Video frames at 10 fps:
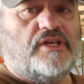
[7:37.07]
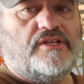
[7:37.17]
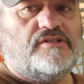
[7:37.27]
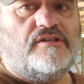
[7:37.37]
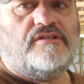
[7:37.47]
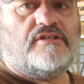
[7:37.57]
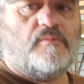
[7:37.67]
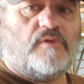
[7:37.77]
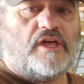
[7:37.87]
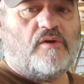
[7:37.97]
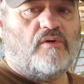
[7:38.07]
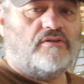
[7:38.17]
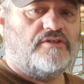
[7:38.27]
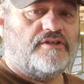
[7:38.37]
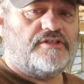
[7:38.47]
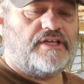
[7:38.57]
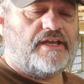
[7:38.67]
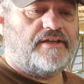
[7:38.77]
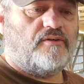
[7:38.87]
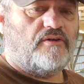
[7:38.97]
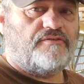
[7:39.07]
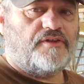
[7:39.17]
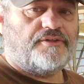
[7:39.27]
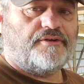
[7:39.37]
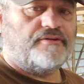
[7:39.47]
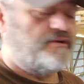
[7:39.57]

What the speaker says: engine, some of that oil is going to stay in the oil filter.